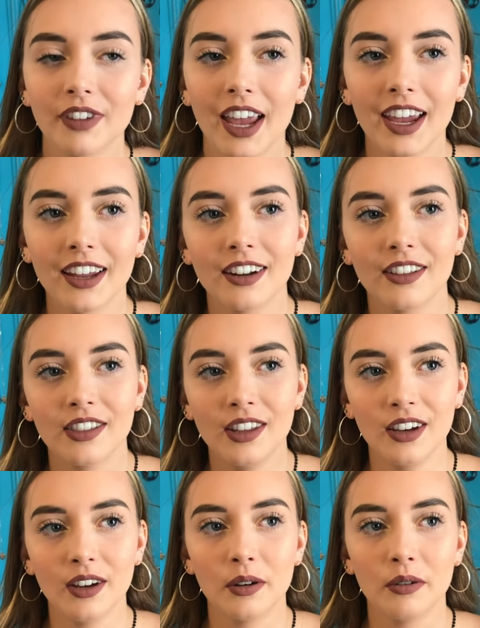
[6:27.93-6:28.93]
And
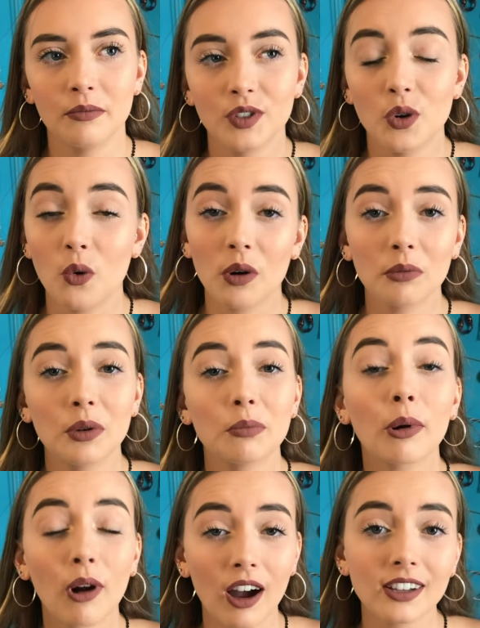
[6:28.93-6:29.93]
the normal
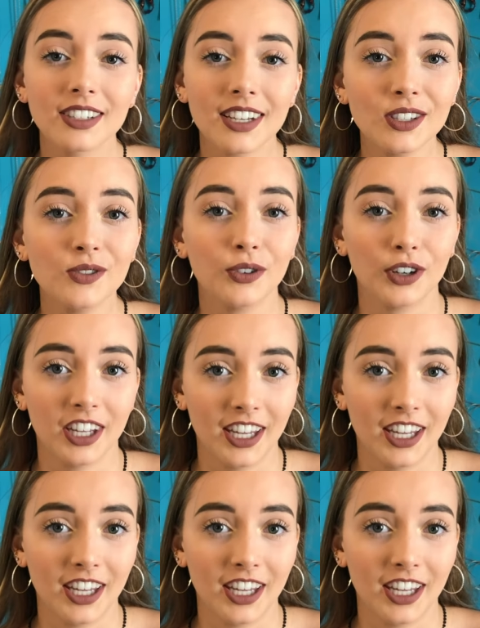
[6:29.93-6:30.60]
process for